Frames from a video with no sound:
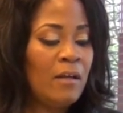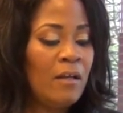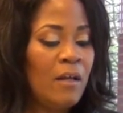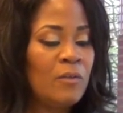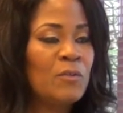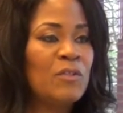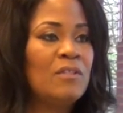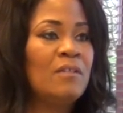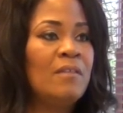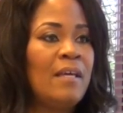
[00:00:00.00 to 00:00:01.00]

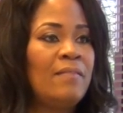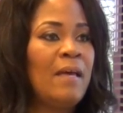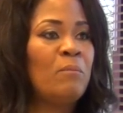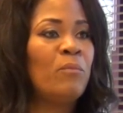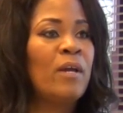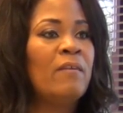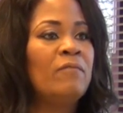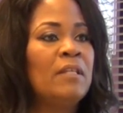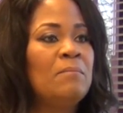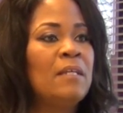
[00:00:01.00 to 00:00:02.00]
understood that that brave
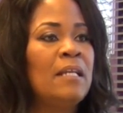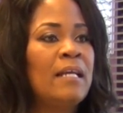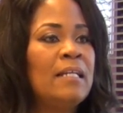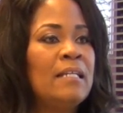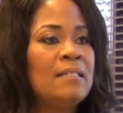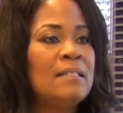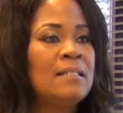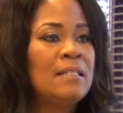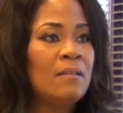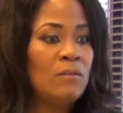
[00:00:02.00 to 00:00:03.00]
leap that I needed to, mm-hmm.